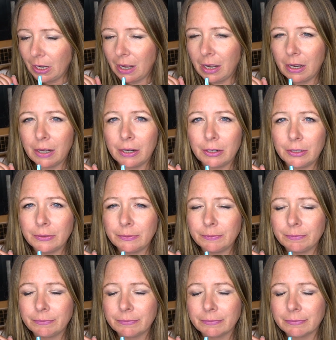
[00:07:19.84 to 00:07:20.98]
oh,
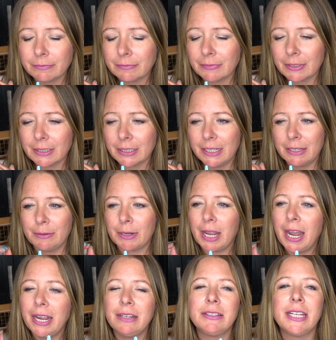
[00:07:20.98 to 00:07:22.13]
it
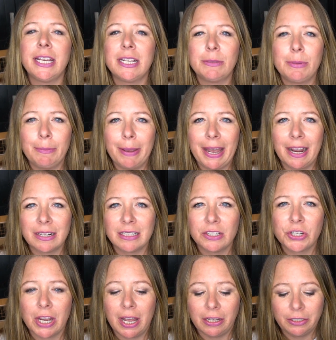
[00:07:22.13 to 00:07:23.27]
kind of takes me back to
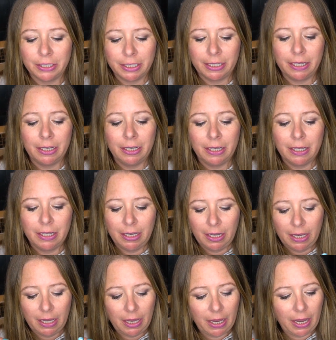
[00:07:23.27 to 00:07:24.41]
childhood,
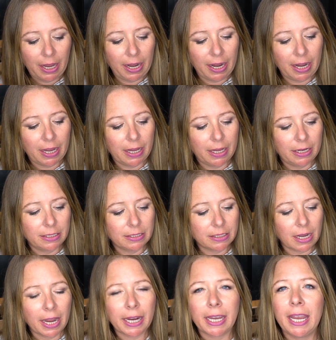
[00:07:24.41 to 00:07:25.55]
and
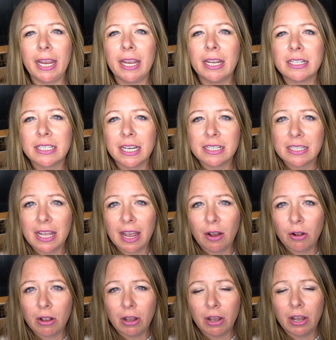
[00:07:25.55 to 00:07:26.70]
I can't taste the
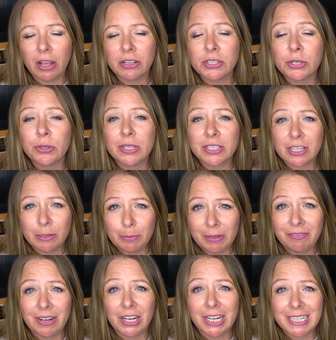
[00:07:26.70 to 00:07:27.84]
alcohol, so this could be
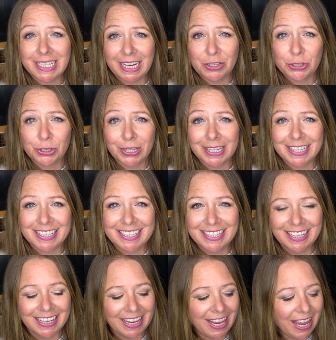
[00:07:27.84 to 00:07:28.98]
very
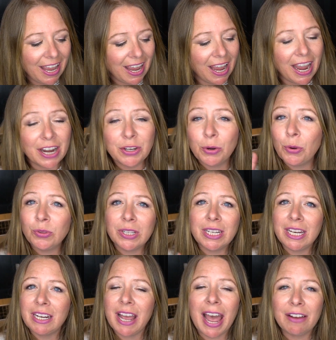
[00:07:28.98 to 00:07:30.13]
dangerous. And you only
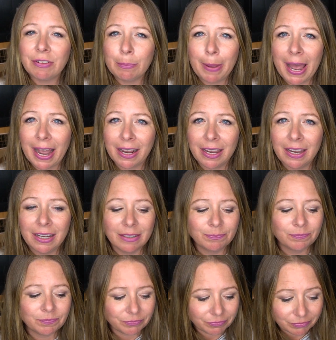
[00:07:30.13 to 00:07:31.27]
need half a packet
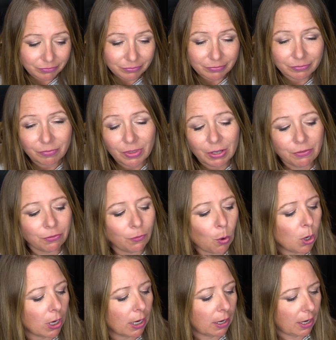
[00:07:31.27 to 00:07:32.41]

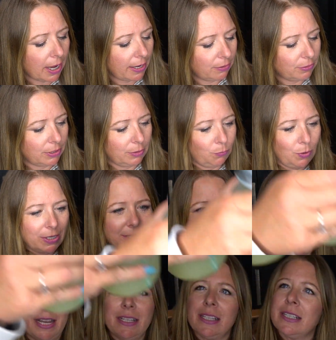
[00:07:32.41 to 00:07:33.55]
for, what
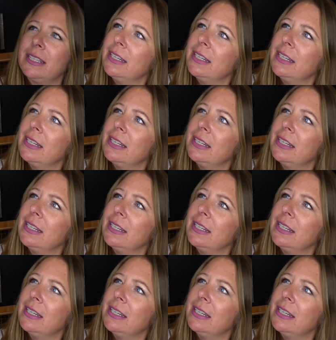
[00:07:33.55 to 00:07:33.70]
size is